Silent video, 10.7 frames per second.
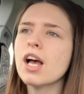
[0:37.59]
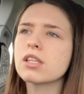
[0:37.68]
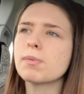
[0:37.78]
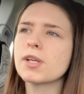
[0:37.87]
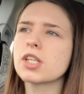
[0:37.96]

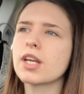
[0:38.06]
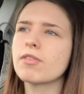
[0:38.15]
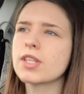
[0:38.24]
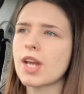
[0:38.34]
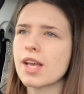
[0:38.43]
especially
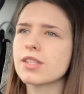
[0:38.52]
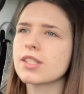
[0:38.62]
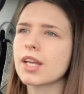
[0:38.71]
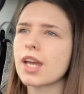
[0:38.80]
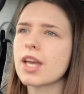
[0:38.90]
if your test
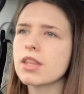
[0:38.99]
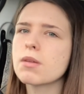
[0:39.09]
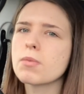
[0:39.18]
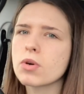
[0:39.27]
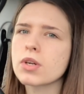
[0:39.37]
is like in
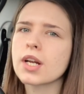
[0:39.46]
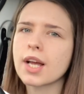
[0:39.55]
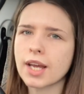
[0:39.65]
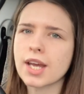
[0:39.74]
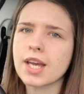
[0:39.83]
the morning,
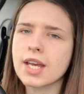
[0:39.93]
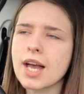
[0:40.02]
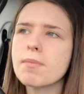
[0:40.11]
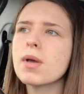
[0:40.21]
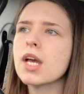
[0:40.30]
like 8
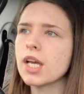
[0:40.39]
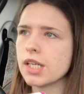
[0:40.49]
a.m.